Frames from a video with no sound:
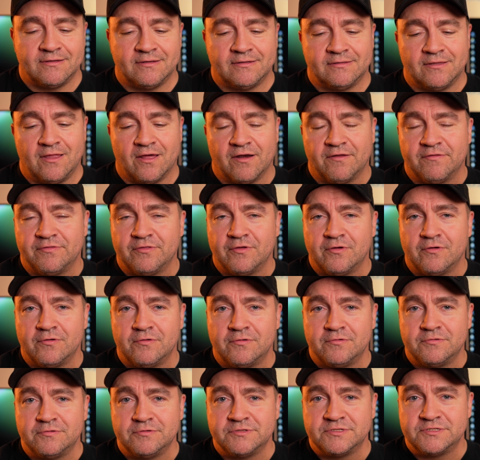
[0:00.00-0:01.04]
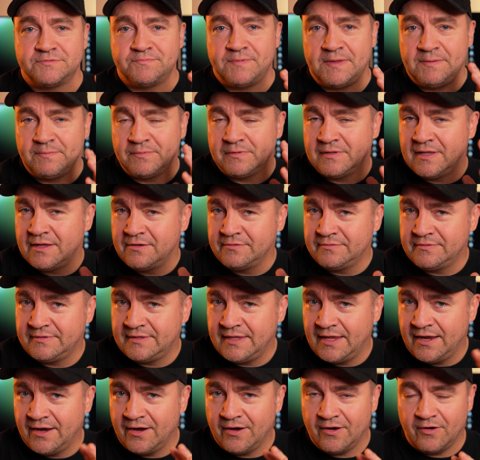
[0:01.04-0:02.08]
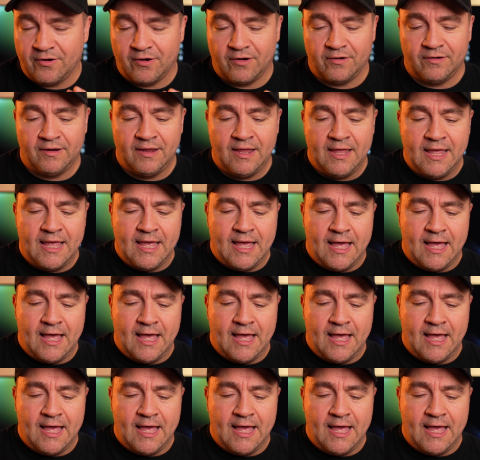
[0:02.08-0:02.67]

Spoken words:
A lot of those people out there